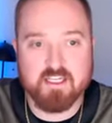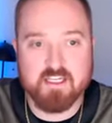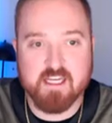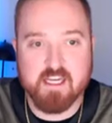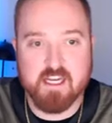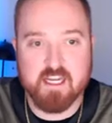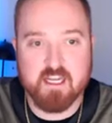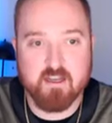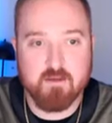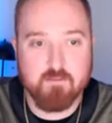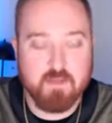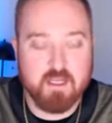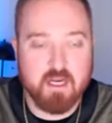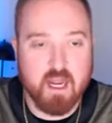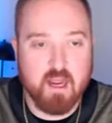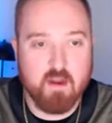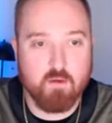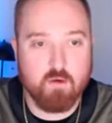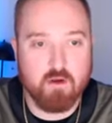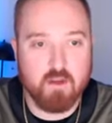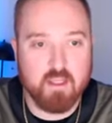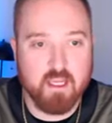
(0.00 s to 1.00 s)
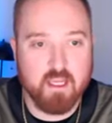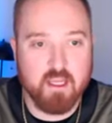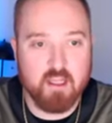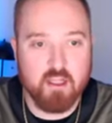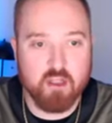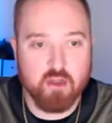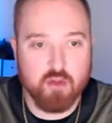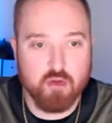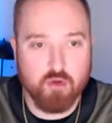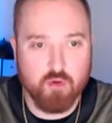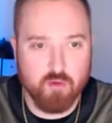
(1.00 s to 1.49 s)
DM and I will get
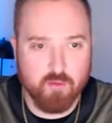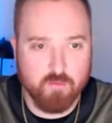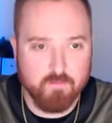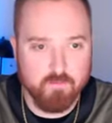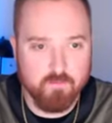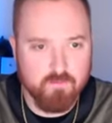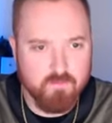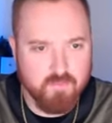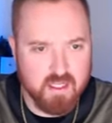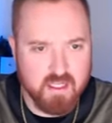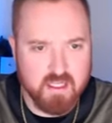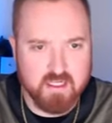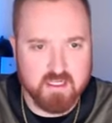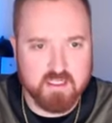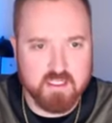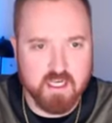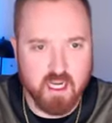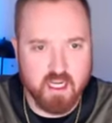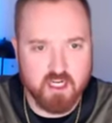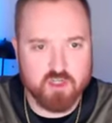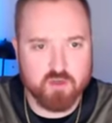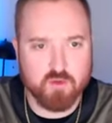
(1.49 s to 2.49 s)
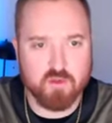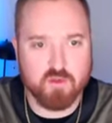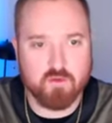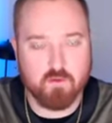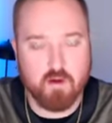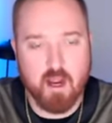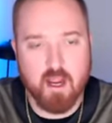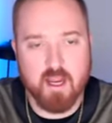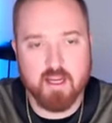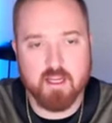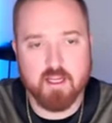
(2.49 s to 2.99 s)
you in touch with
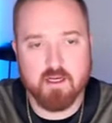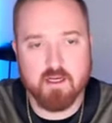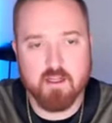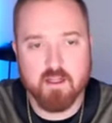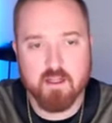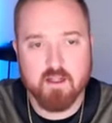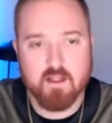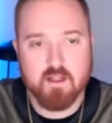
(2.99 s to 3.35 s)
Ryan.